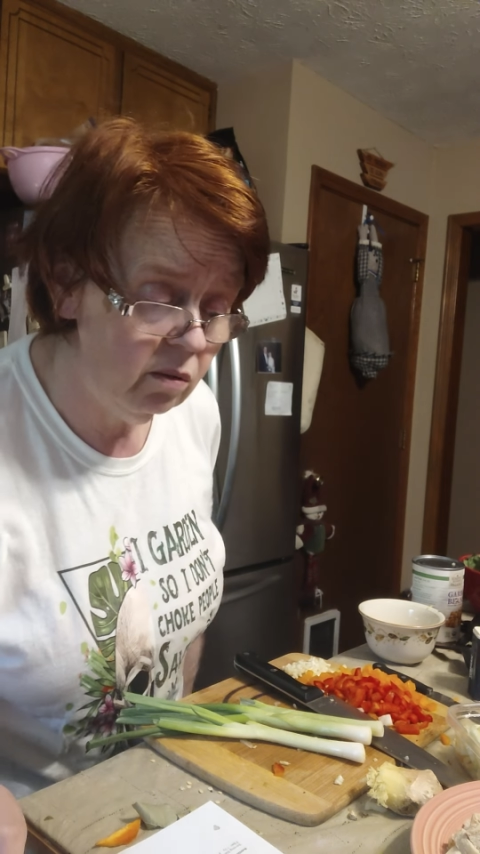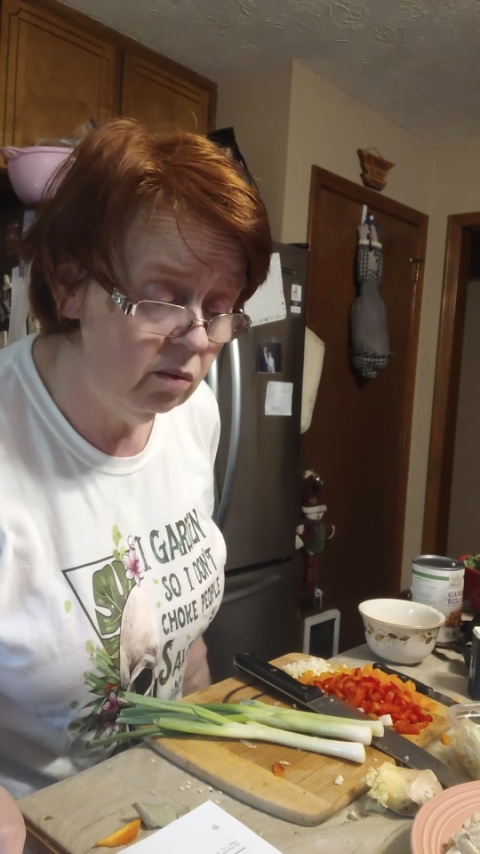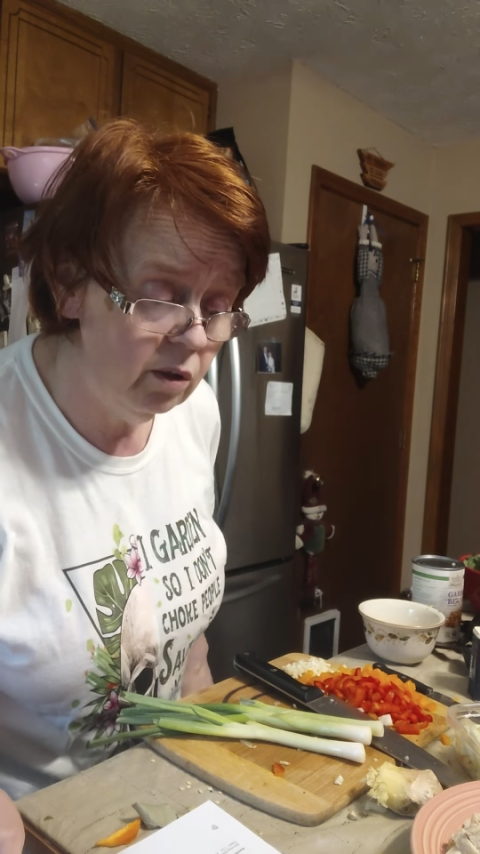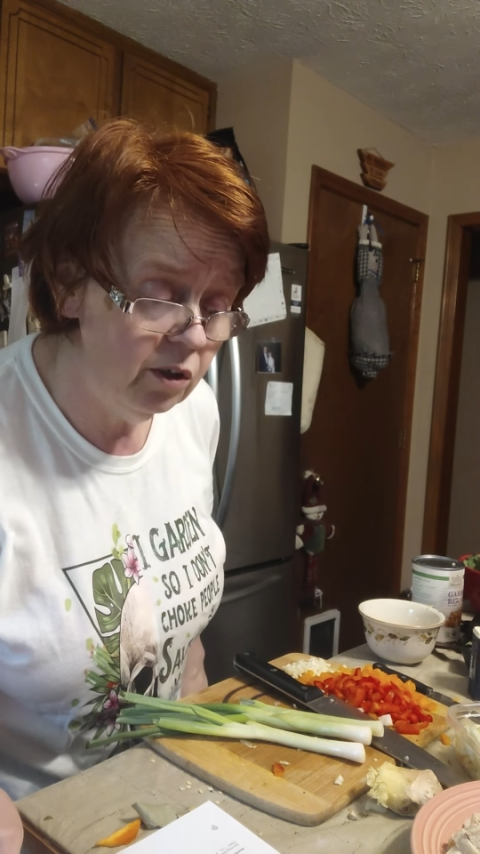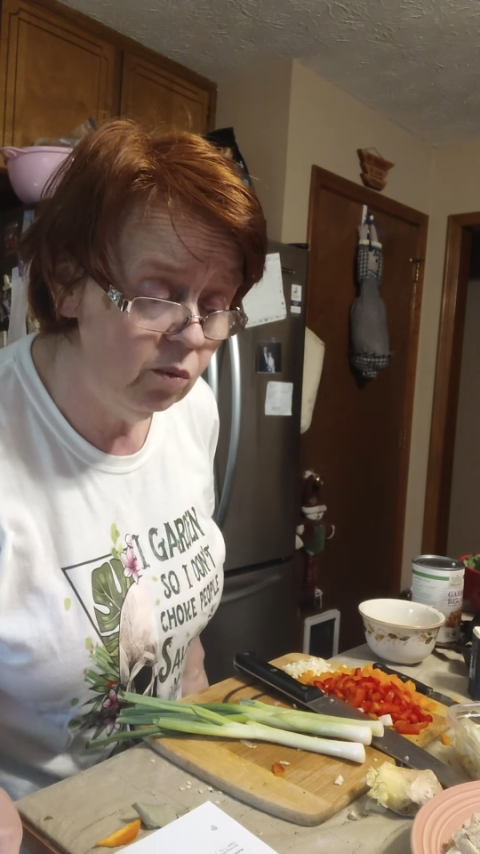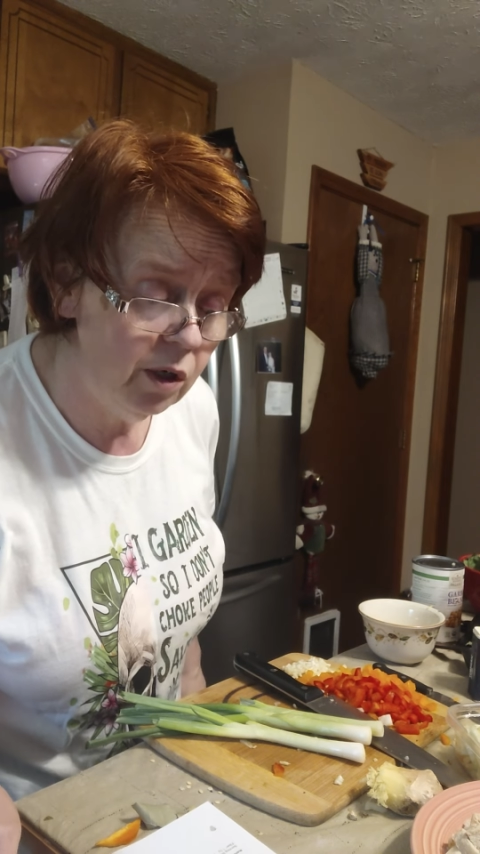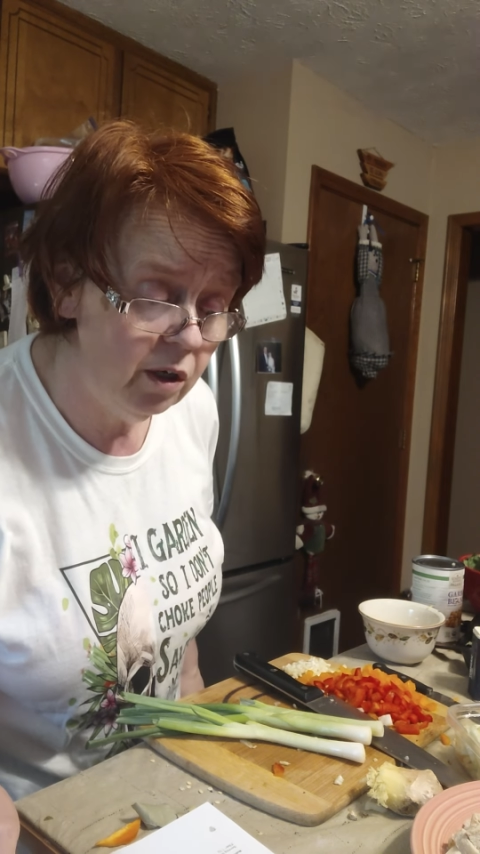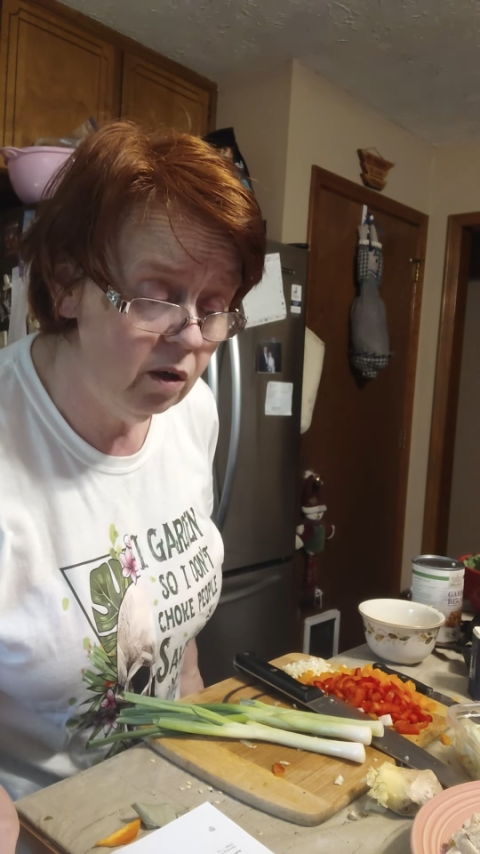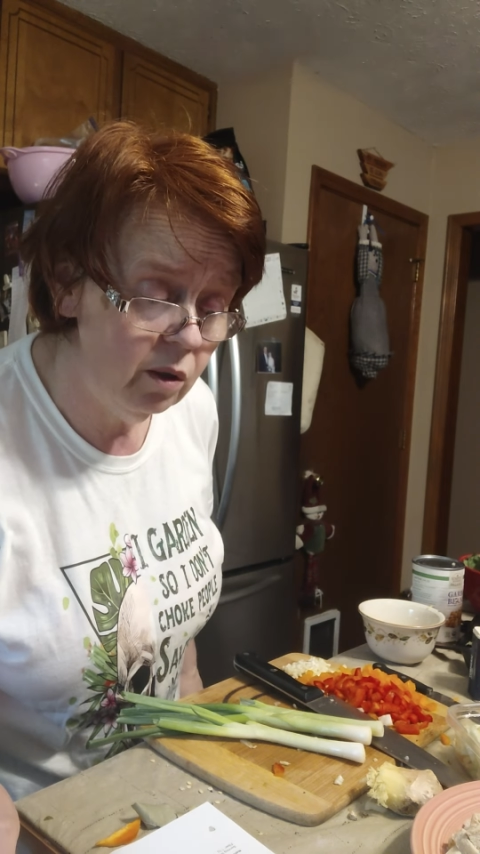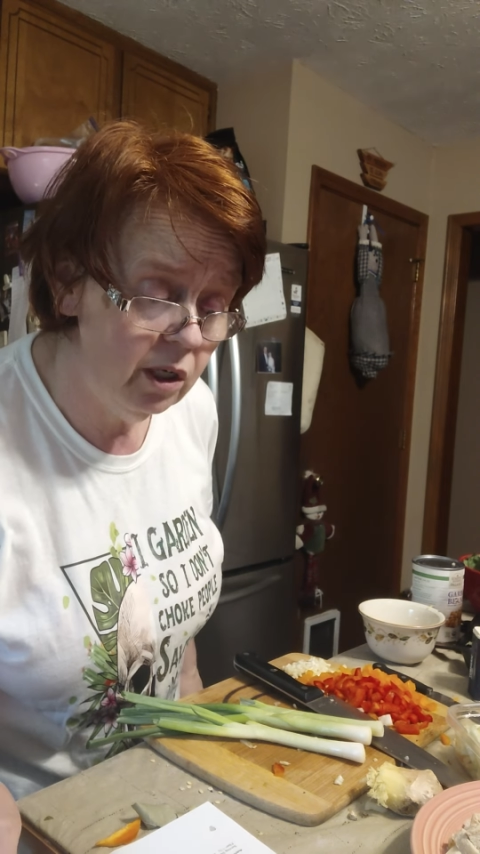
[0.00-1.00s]
when you want to
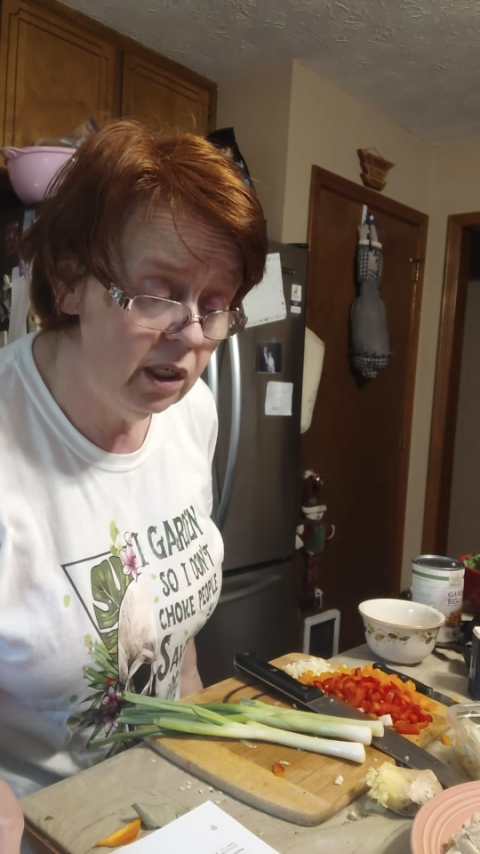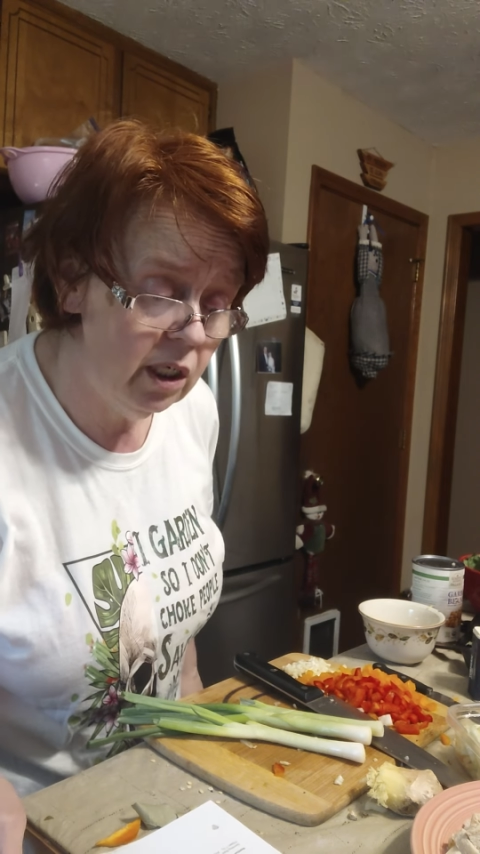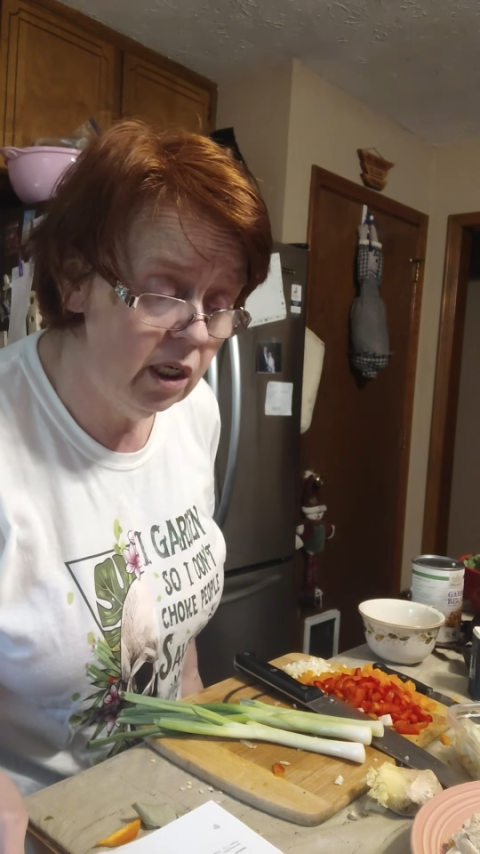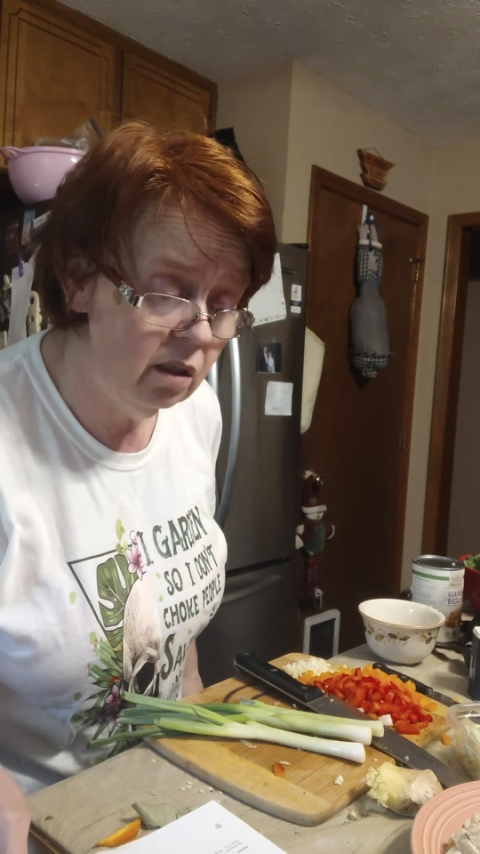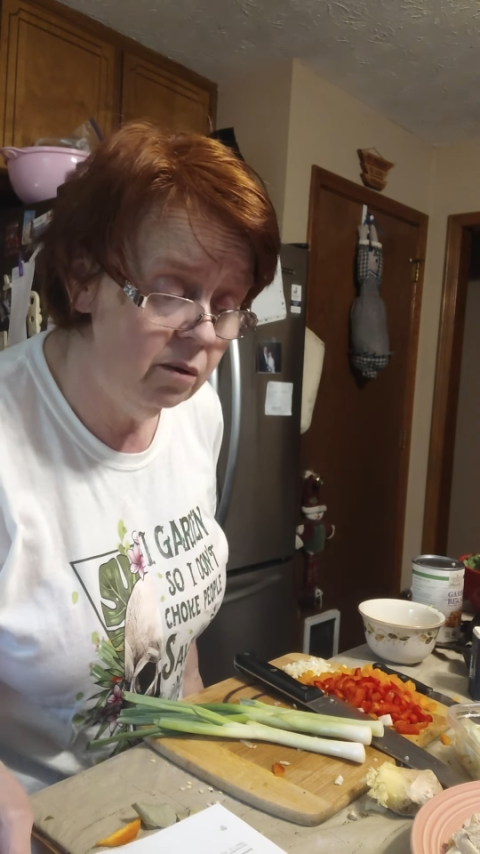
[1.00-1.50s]
go and